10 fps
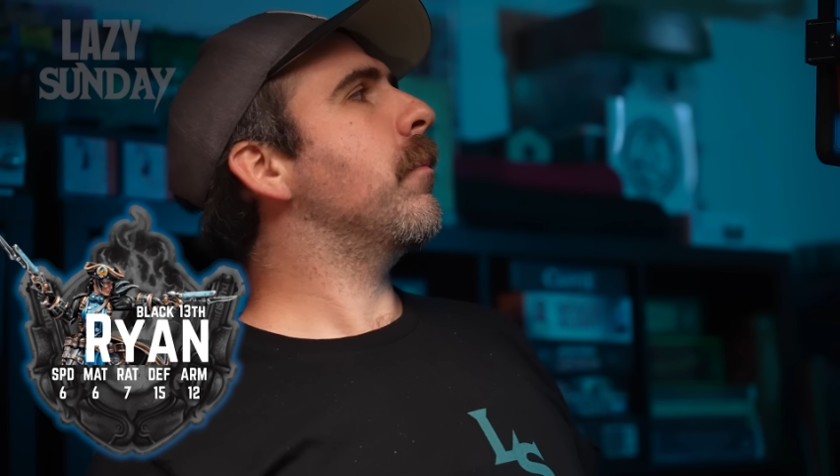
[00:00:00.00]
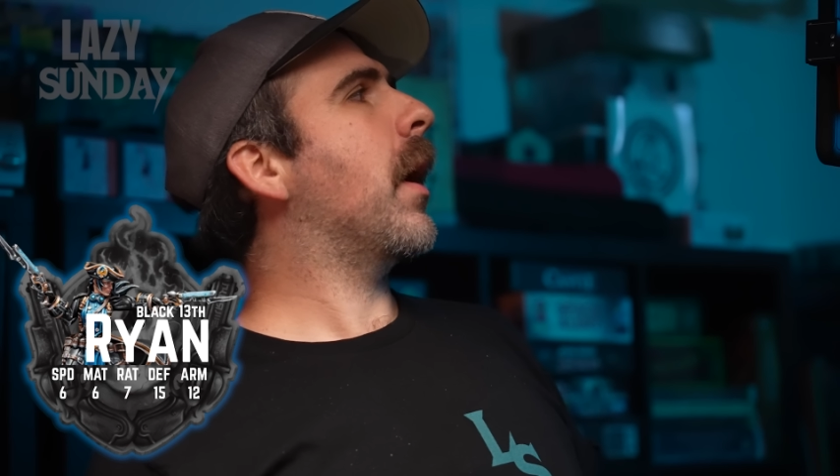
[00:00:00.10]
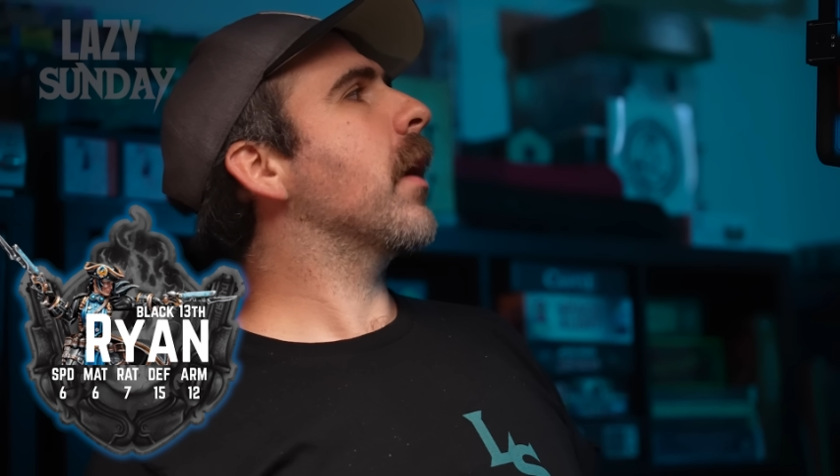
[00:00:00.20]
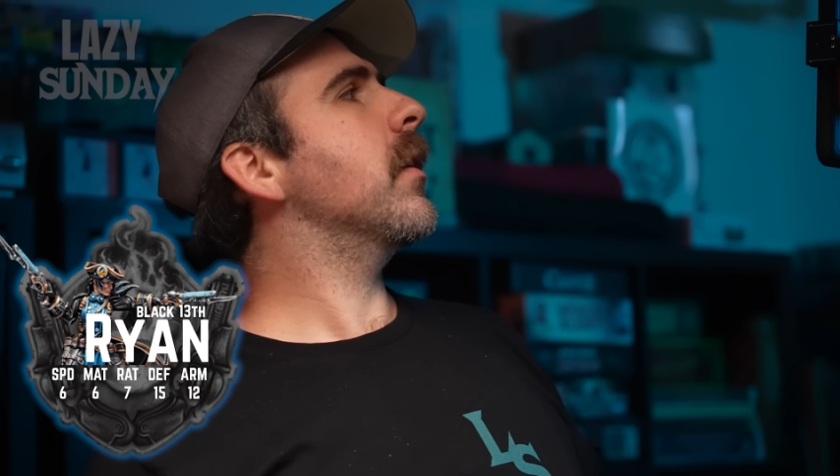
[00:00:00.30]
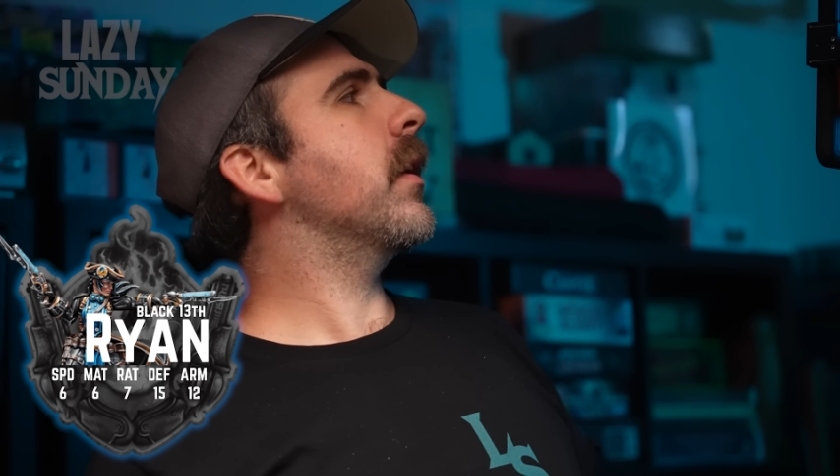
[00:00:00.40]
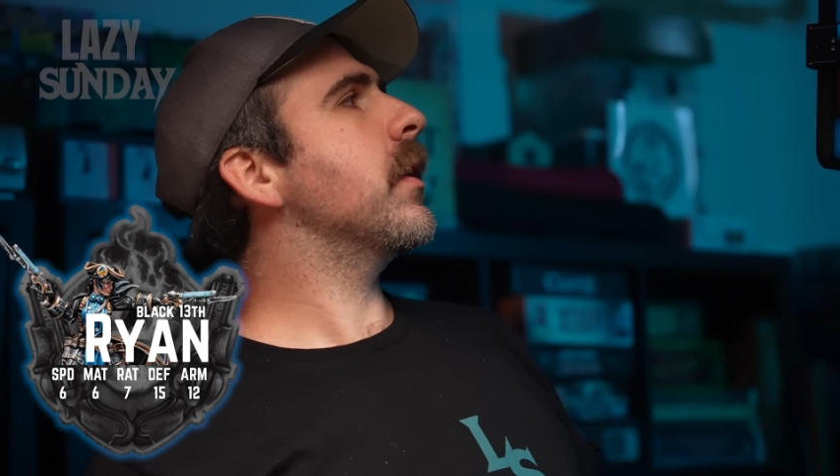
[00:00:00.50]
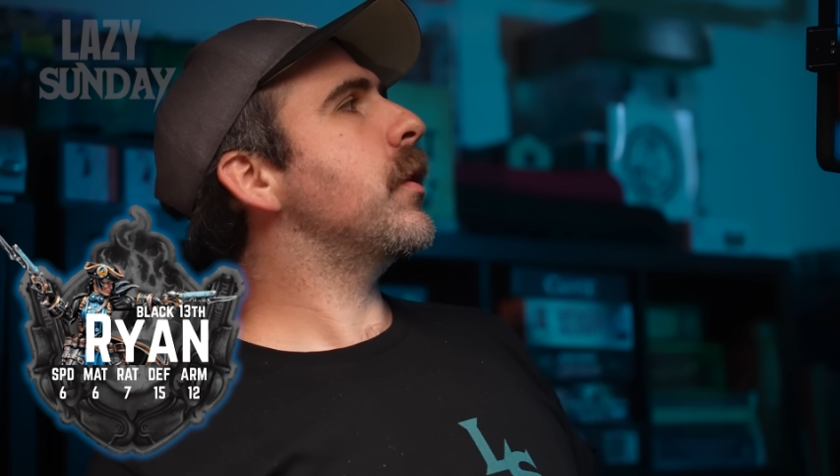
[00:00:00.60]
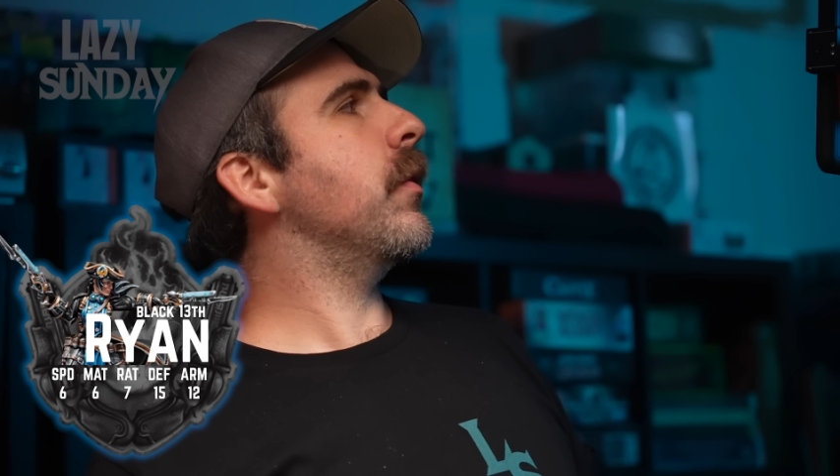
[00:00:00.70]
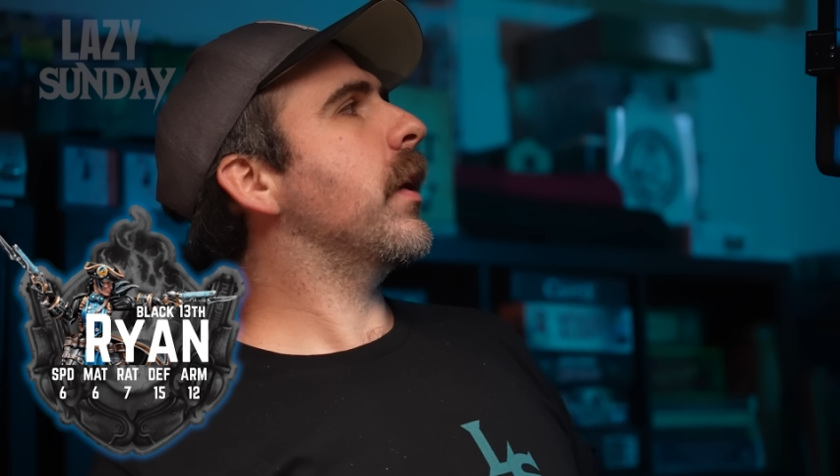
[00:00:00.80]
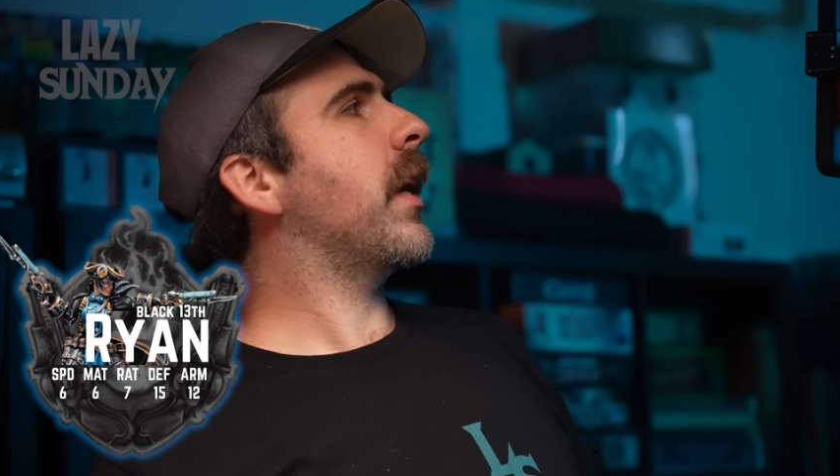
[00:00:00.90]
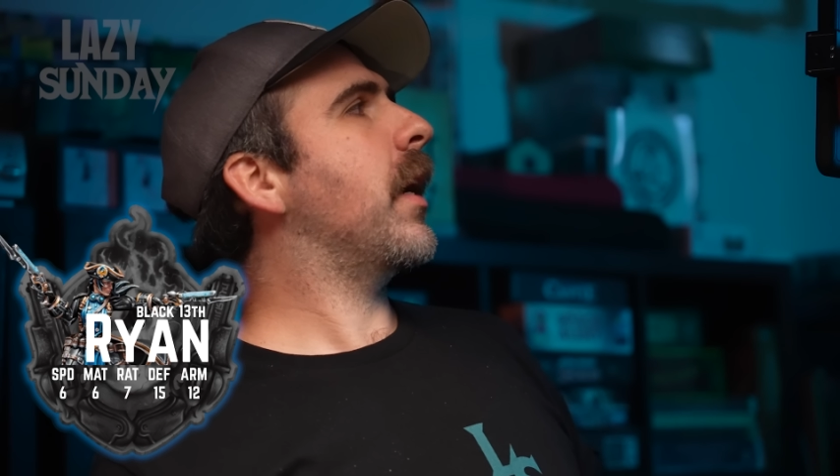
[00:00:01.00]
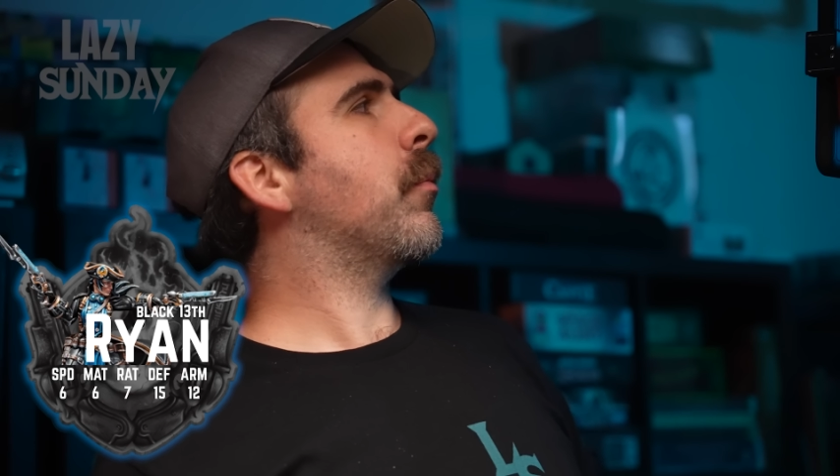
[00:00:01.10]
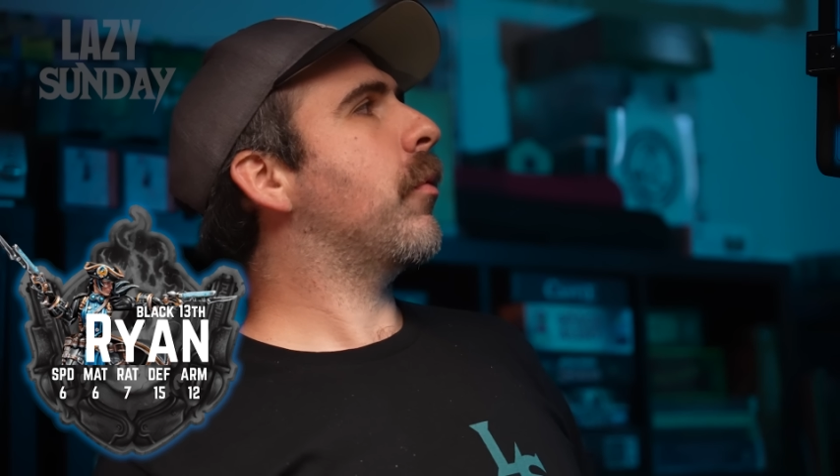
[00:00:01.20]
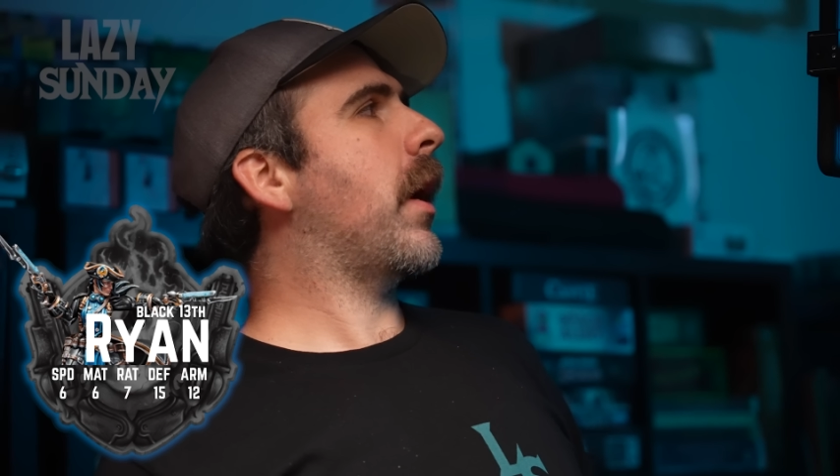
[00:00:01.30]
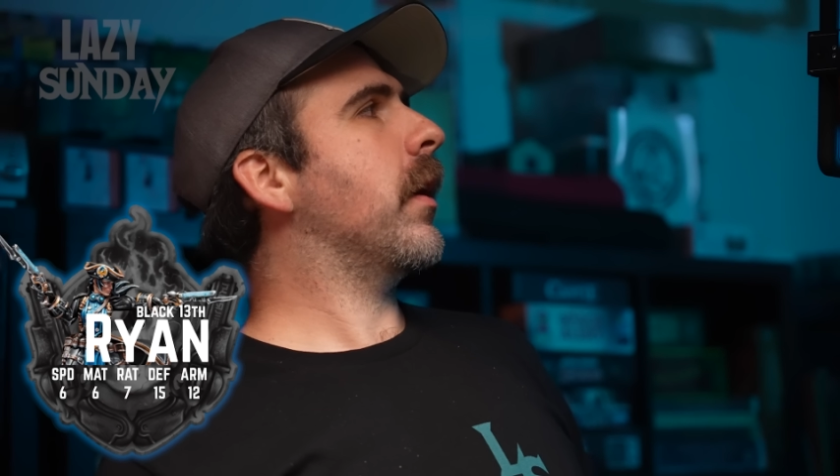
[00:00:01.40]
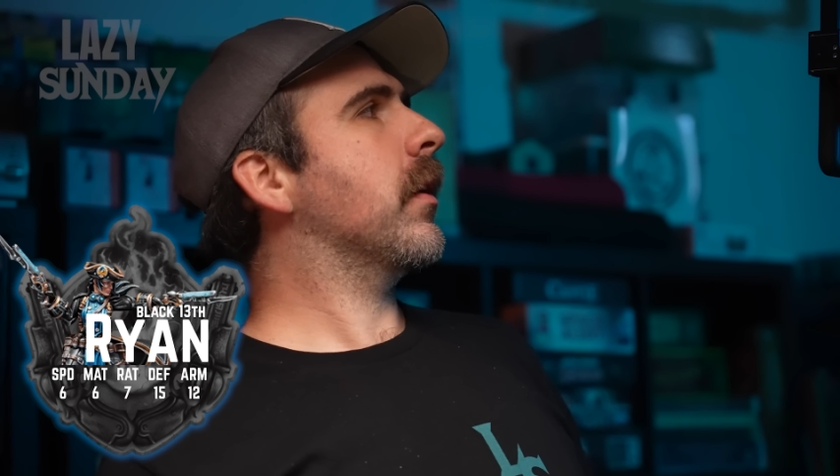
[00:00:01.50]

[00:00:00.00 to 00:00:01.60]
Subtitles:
model and its unit gain Prey.